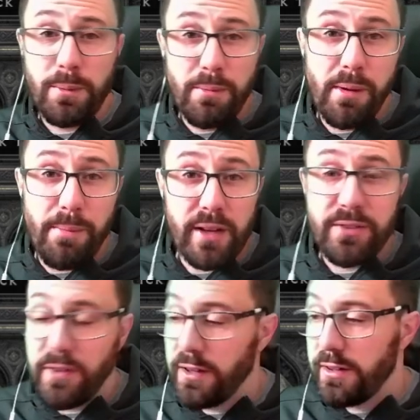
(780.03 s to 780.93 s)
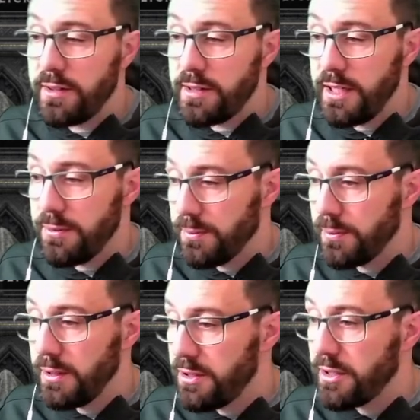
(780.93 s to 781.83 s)
my best find of the season. I'm
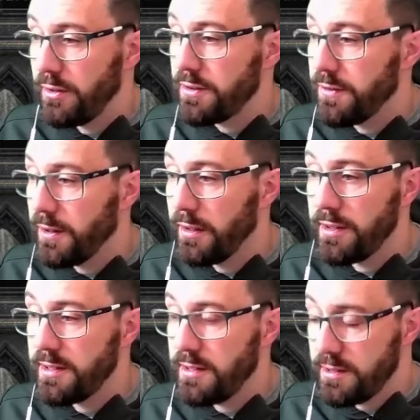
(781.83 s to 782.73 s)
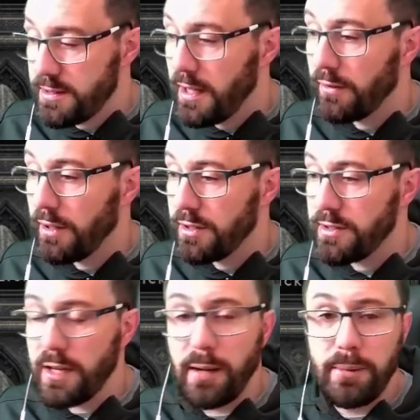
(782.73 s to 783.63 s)
really stoked to find this. This is
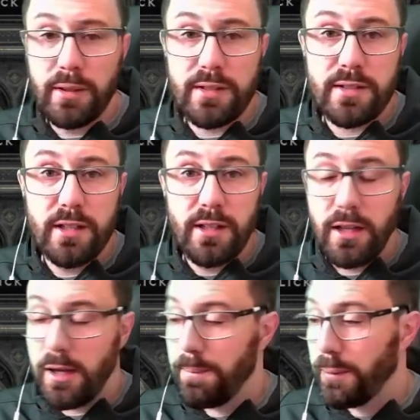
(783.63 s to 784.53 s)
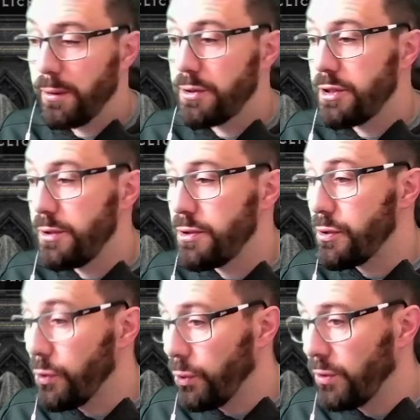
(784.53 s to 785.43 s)
Talrash's amulet, +2 to
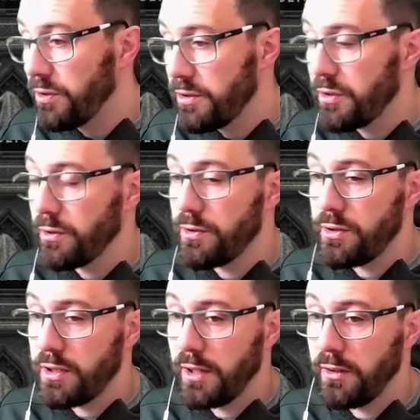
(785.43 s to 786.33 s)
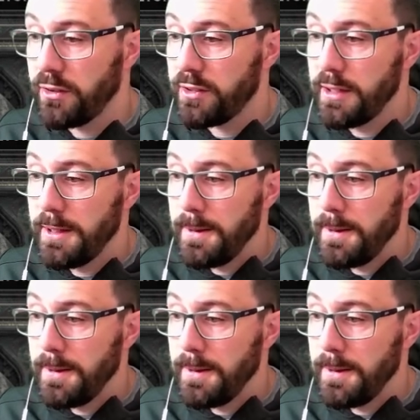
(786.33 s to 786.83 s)
all sorceress skills.